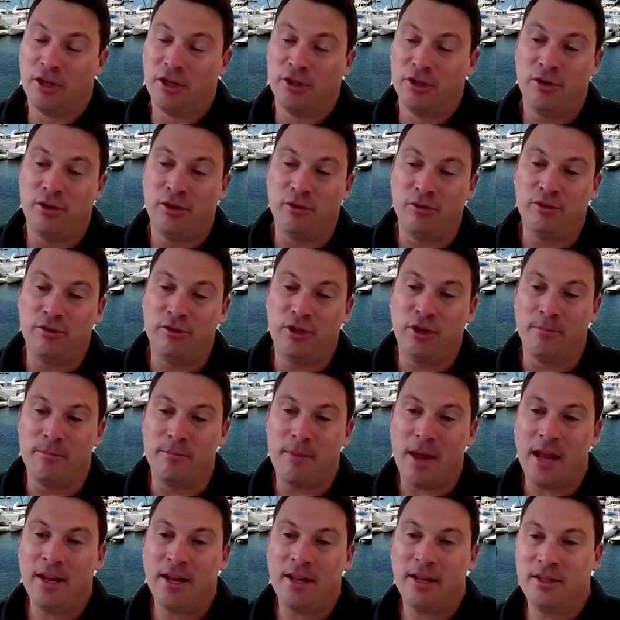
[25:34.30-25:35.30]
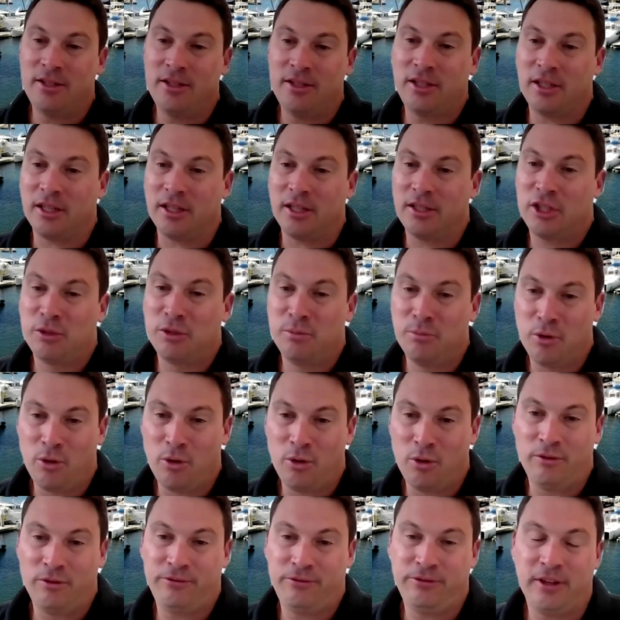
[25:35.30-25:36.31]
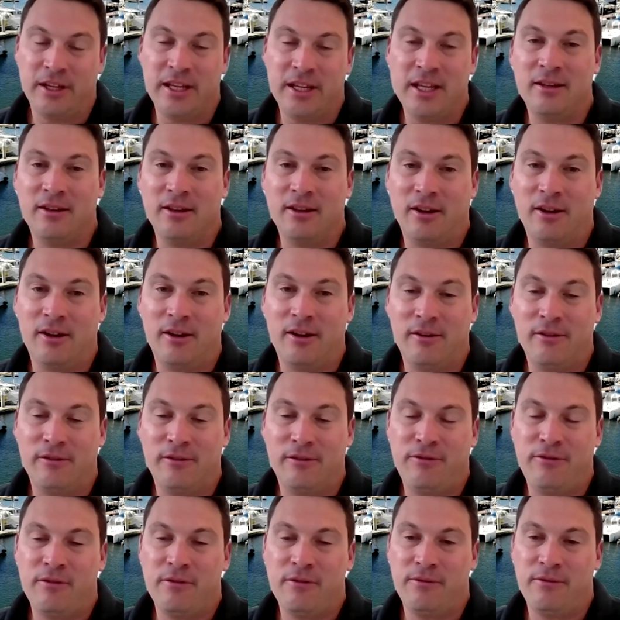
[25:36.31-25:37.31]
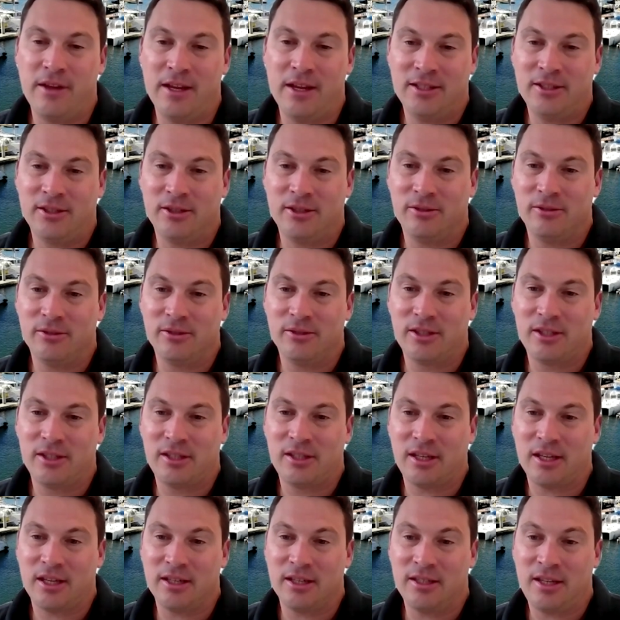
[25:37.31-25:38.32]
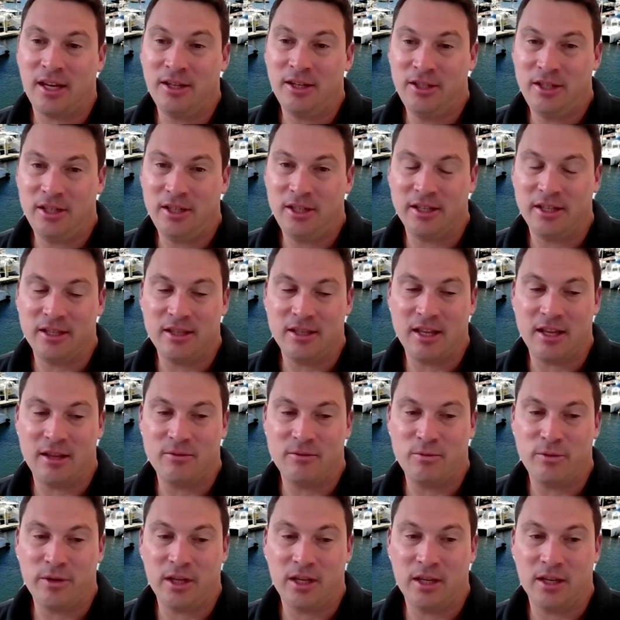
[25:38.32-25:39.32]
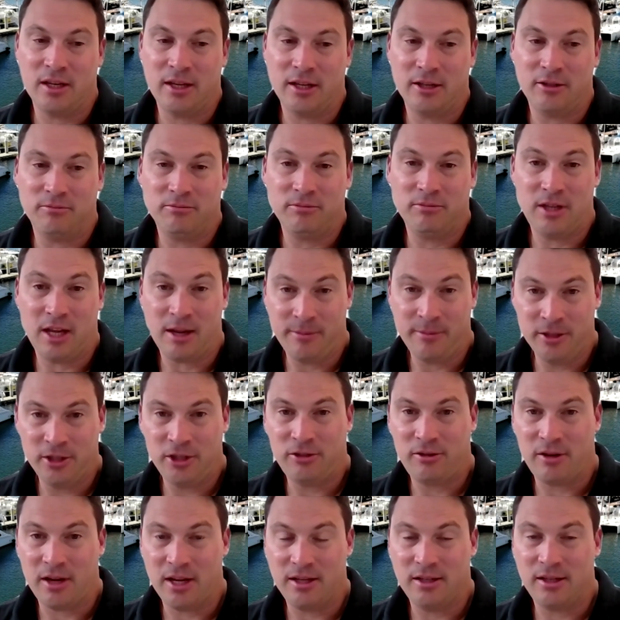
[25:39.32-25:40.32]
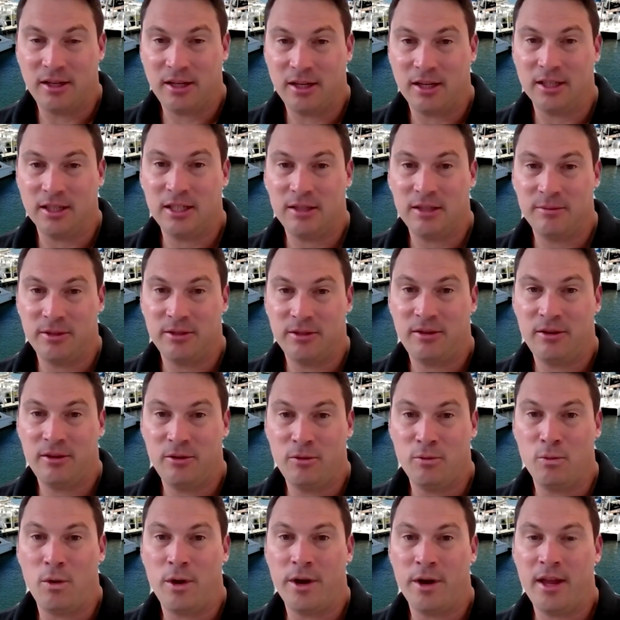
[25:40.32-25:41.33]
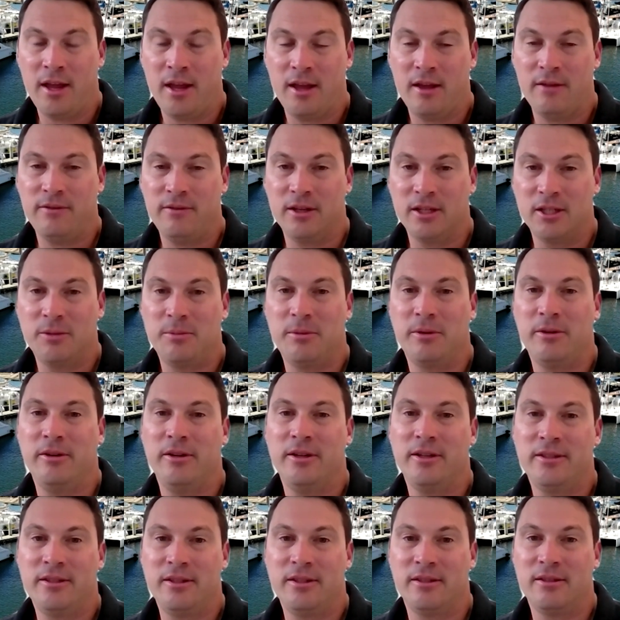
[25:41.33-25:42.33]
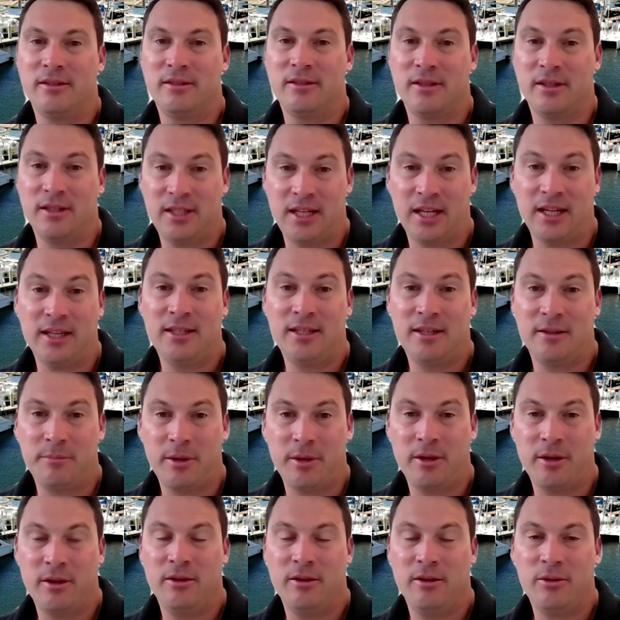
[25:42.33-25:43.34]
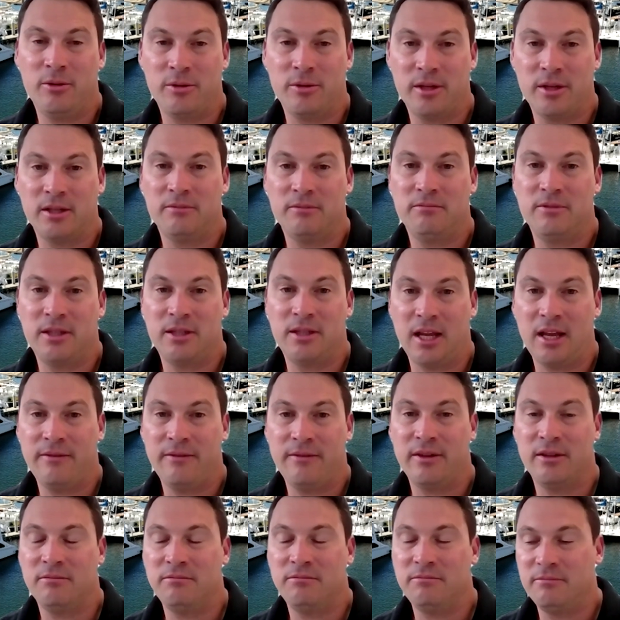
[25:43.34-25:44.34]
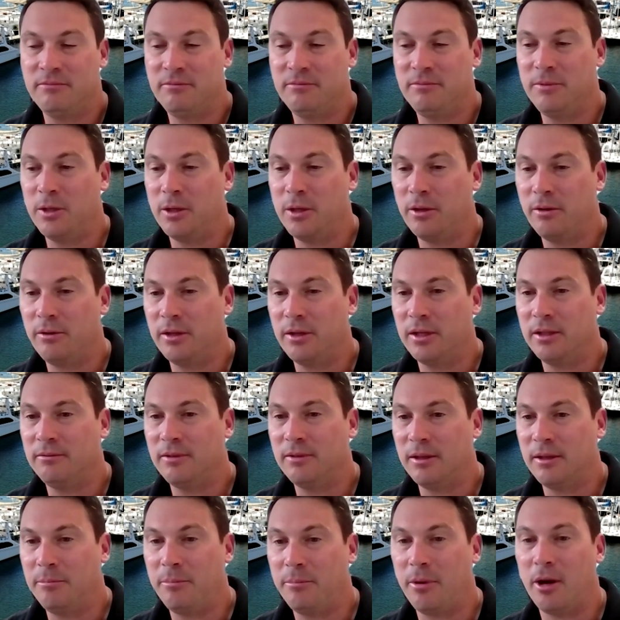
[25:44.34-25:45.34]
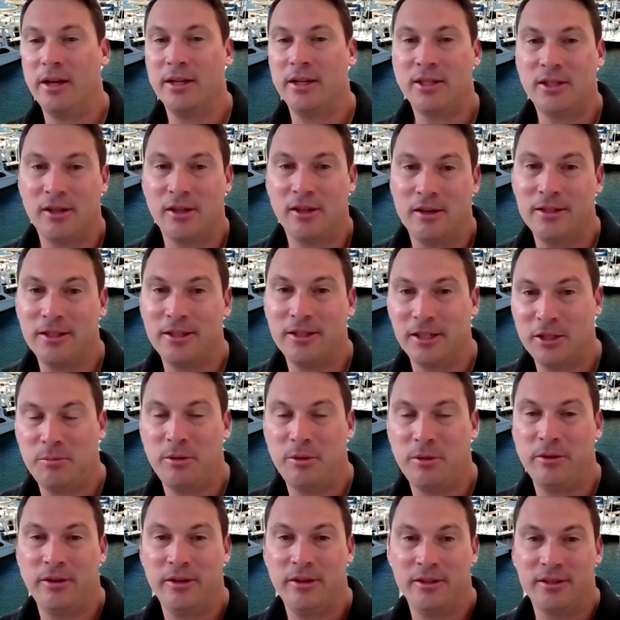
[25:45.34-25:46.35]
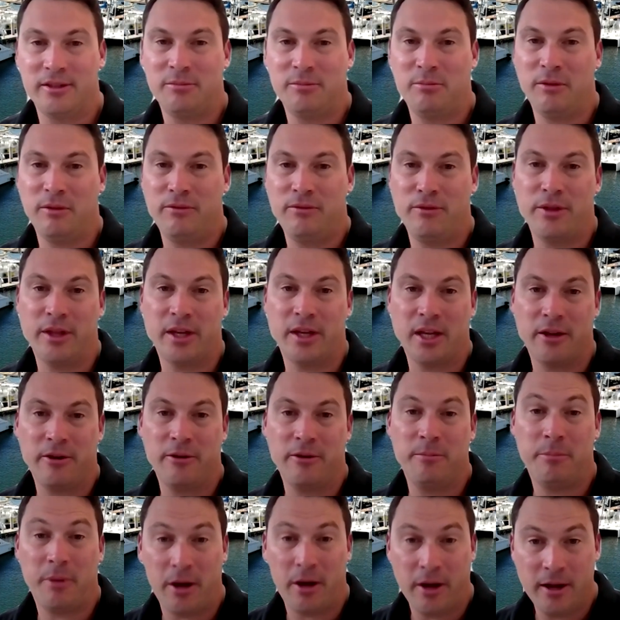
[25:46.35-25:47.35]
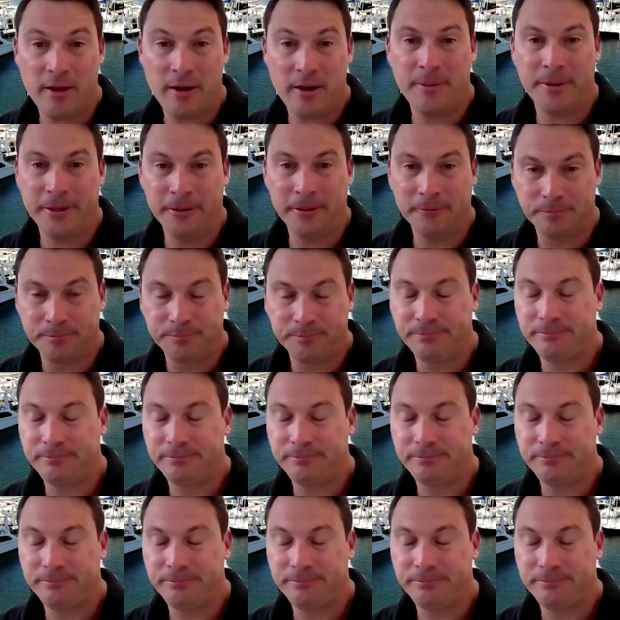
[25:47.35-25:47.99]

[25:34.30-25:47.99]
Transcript: to manage a small fleet of vessels, essentially, that we can help demonstrate to customers who want to have experiences to test a boat, or to have a bite-sized experience before they go and buy a boat,